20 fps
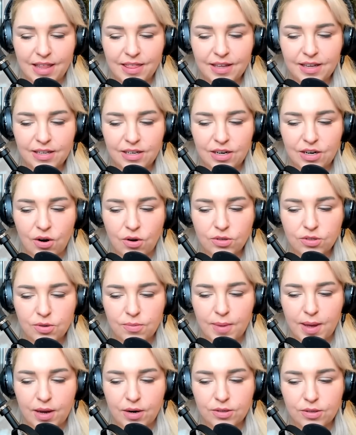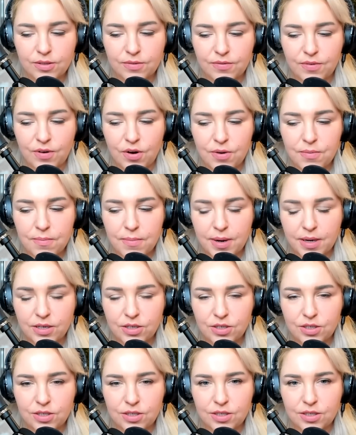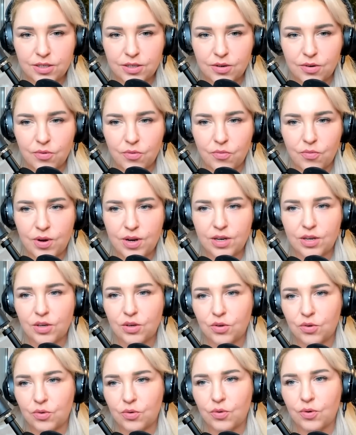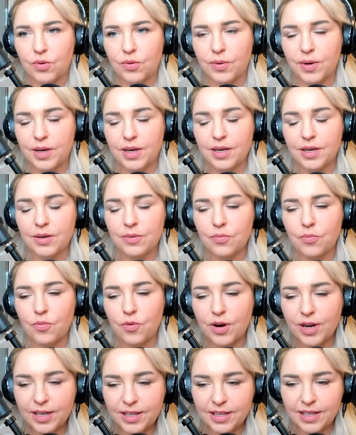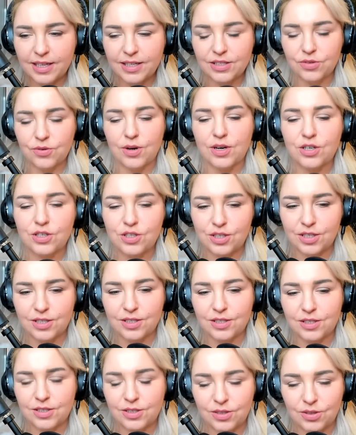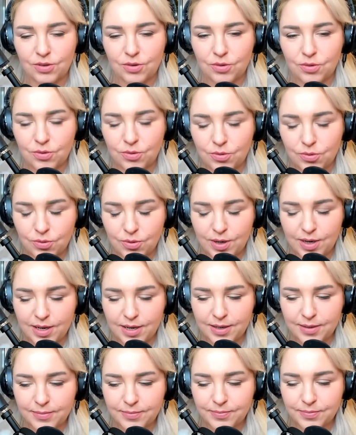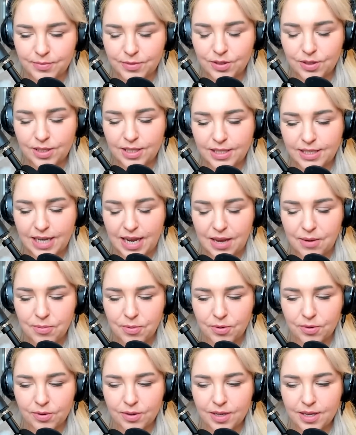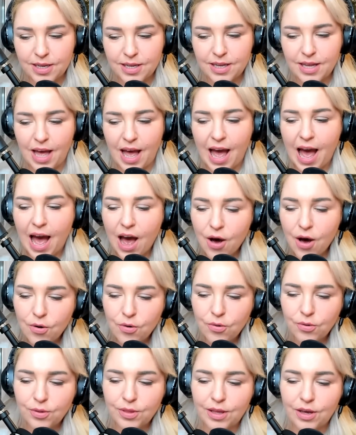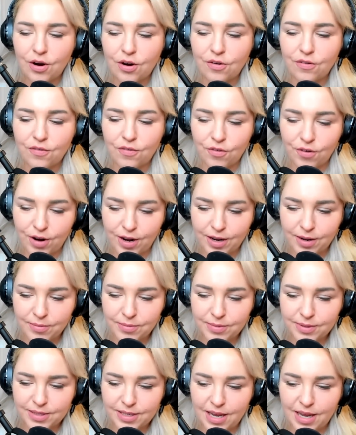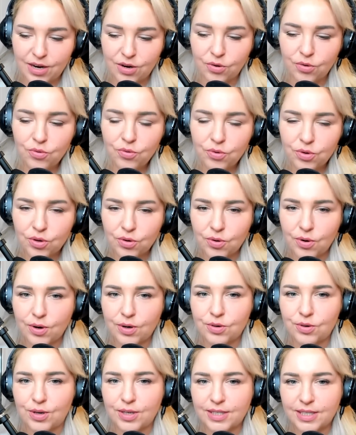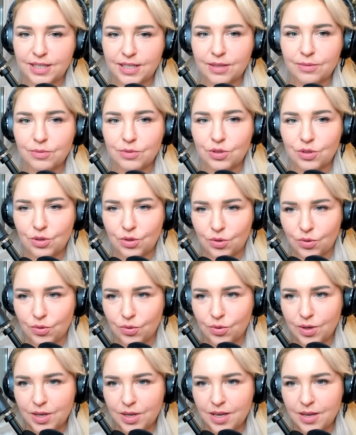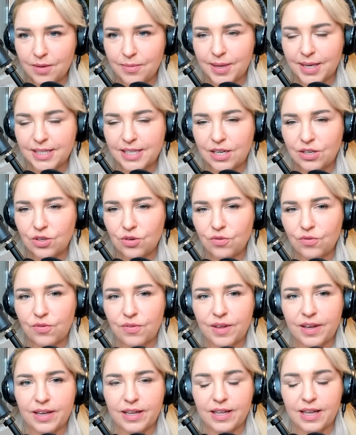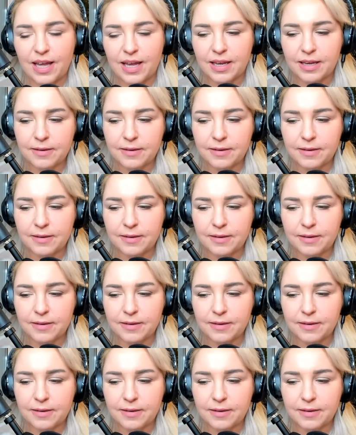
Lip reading: I think it also matters very much when you bring these questions to the table, how they are framed and who you are addressing them to. Because I don't think